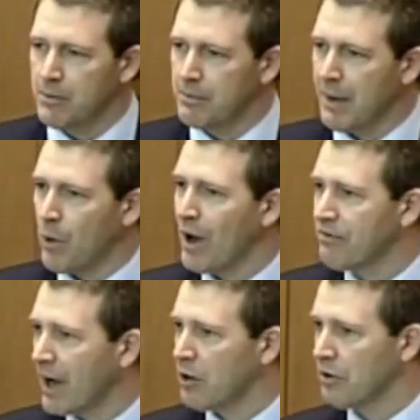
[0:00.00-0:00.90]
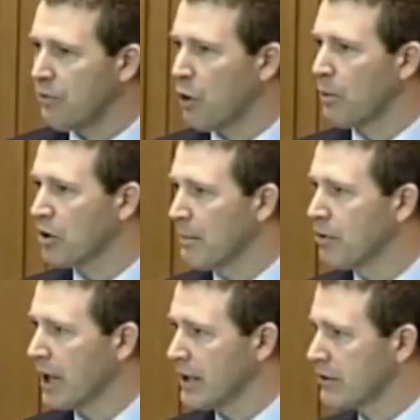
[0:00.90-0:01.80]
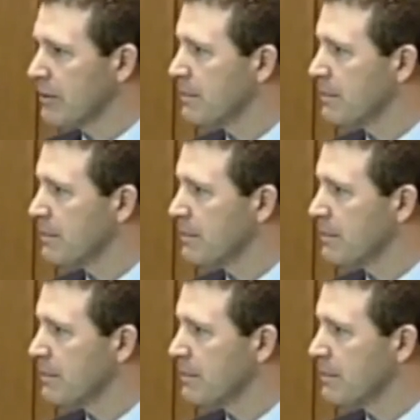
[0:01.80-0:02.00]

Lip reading: My wife filed a formal complaint.